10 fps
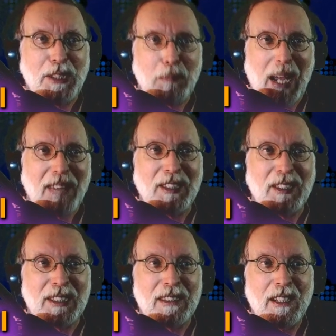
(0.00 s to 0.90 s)

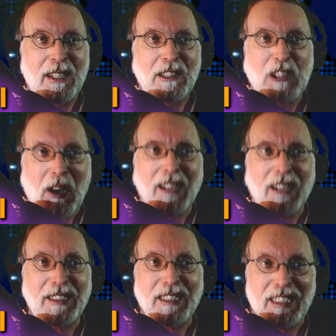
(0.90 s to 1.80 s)
pathogen
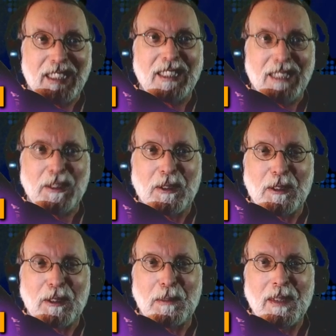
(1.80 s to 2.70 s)
causes the
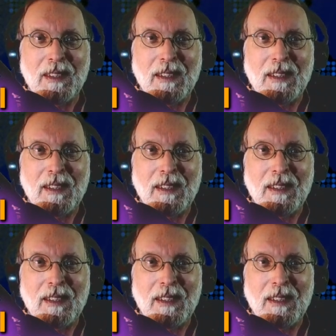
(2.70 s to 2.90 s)
syndrome